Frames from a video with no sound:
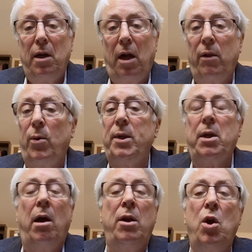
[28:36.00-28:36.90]
although I
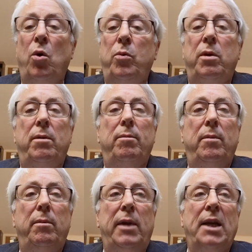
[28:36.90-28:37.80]
saw a note
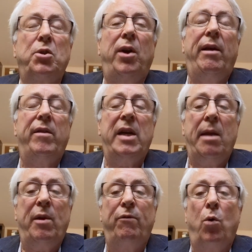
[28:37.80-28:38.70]
yesterday, the day
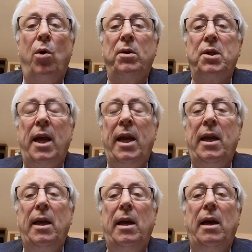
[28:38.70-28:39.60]
before,
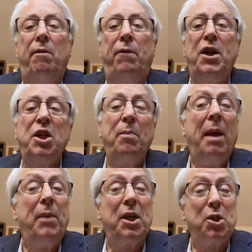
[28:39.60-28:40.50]
saying fish
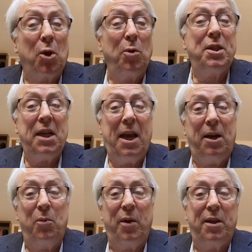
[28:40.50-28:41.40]
may be
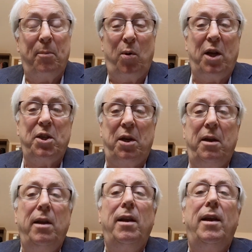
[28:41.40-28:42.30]
associated with
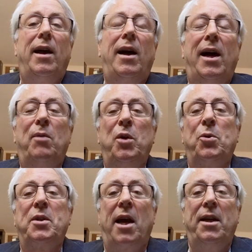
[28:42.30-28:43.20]
depression. Which
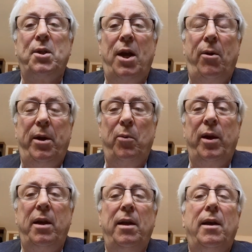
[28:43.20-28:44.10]
was kind of scary to
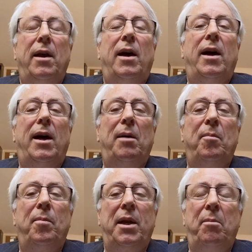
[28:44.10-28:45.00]
read,
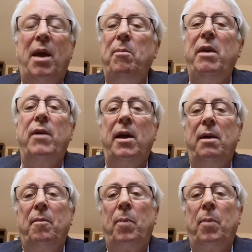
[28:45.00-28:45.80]
but it may be the